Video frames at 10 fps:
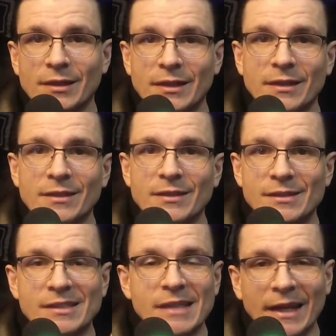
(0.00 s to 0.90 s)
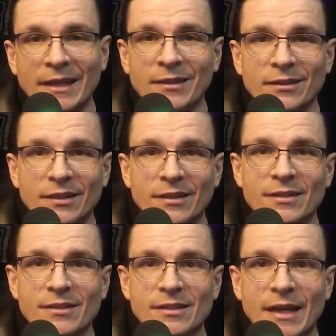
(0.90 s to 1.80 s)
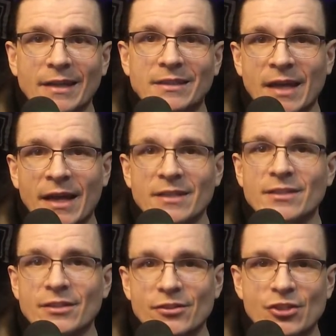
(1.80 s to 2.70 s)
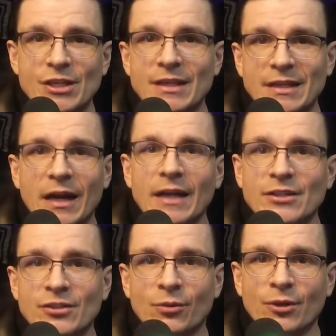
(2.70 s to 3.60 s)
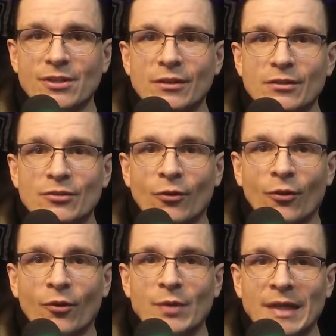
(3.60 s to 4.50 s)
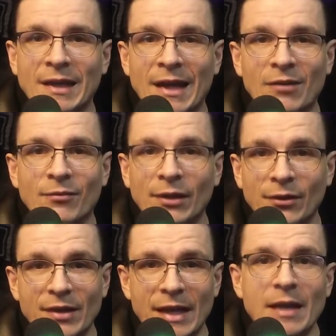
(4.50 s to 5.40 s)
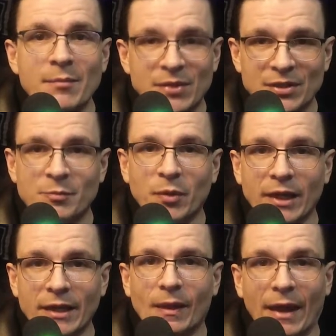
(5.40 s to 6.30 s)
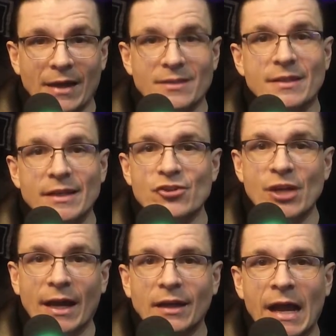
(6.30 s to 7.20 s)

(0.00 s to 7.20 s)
The second is a text GDI source so that we can have their name displayed as they chat.